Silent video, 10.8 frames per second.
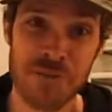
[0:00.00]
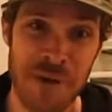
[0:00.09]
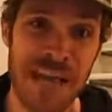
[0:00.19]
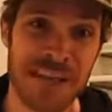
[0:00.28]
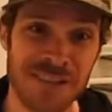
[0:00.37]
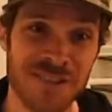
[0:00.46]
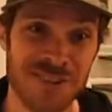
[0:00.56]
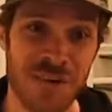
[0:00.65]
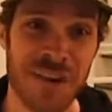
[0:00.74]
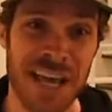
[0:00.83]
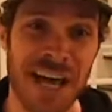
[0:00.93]
bands
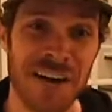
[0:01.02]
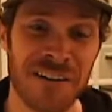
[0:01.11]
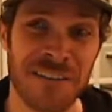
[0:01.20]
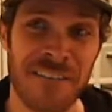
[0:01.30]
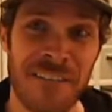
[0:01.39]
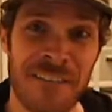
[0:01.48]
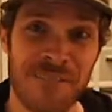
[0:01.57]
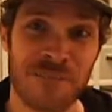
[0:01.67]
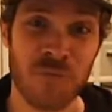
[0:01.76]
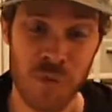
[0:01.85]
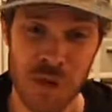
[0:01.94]
starting out
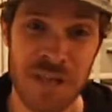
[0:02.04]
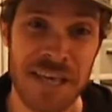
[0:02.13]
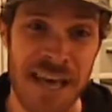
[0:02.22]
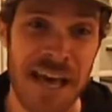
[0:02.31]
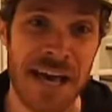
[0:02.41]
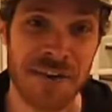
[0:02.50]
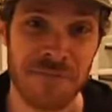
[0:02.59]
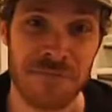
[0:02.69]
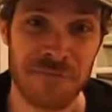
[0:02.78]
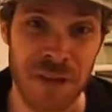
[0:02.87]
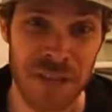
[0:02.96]
really have,
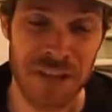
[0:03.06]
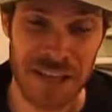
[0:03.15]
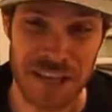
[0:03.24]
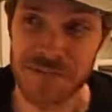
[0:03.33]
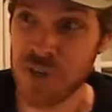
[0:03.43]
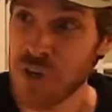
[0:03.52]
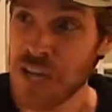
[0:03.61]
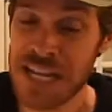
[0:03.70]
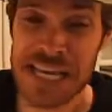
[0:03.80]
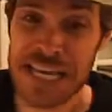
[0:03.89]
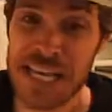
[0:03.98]
like, if you
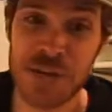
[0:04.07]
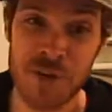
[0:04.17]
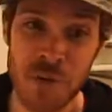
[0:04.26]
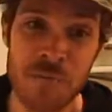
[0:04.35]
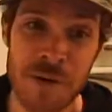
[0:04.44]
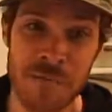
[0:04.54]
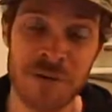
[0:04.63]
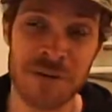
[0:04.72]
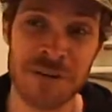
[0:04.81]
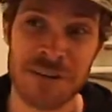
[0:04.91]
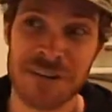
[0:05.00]
get any crew
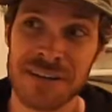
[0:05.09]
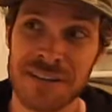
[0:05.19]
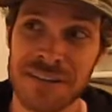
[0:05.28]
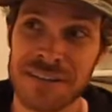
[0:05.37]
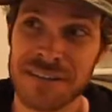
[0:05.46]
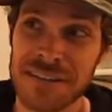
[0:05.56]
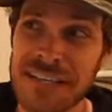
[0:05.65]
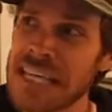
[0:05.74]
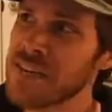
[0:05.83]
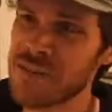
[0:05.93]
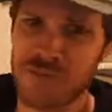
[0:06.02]
member,
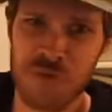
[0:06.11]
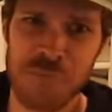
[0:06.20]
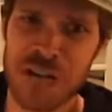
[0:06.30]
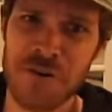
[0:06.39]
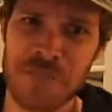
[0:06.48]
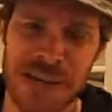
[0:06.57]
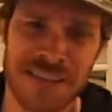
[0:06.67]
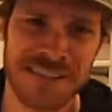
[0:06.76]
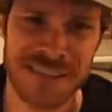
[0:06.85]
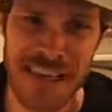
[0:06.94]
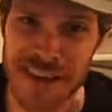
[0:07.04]
even for bigger
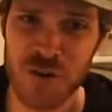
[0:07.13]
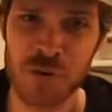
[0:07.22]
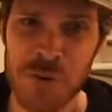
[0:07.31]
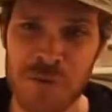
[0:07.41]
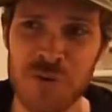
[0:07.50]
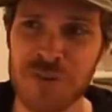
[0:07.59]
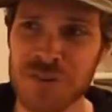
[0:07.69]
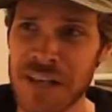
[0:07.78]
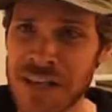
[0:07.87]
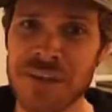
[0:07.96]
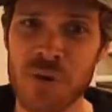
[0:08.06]
bands, that crew member is
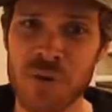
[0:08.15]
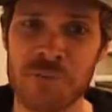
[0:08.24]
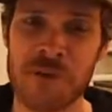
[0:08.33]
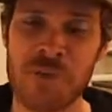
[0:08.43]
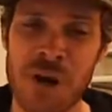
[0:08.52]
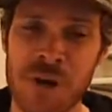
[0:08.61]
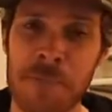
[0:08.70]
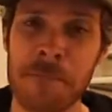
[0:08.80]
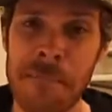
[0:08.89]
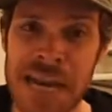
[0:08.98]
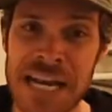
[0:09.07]
likely going to be
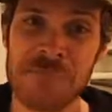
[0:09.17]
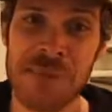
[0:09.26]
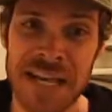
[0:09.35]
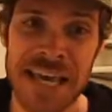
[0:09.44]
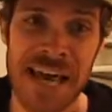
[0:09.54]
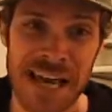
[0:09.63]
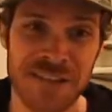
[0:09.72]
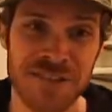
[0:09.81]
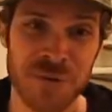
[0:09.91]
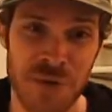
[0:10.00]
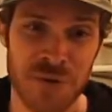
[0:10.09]
wearing many, many
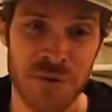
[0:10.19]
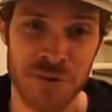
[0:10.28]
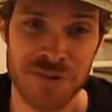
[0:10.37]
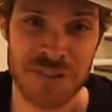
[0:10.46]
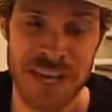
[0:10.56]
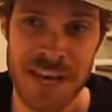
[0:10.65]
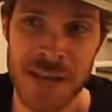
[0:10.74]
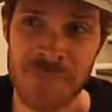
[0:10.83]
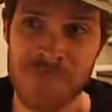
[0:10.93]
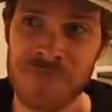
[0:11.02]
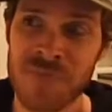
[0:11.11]
hats throughout the course of the day.
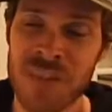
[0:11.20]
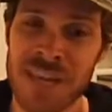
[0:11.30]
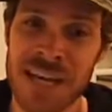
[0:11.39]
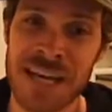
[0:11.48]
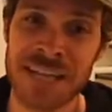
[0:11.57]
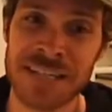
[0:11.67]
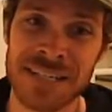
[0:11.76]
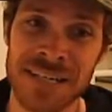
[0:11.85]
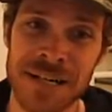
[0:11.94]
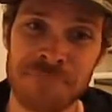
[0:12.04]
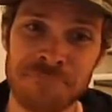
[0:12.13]

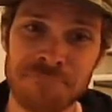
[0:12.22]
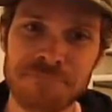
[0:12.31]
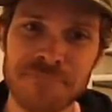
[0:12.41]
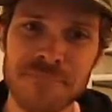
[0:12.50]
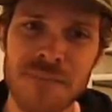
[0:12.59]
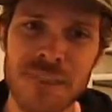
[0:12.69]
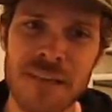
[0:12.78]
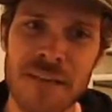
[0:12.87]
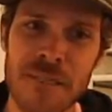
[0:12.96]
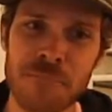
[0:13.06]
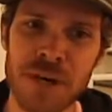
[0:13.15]
And,
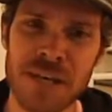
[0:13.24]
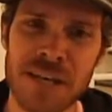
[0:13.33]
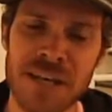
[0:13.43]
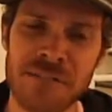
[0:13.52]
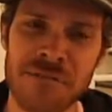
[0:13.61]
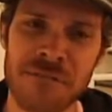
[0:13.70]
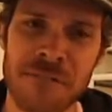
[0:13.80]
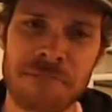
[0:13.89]
but if,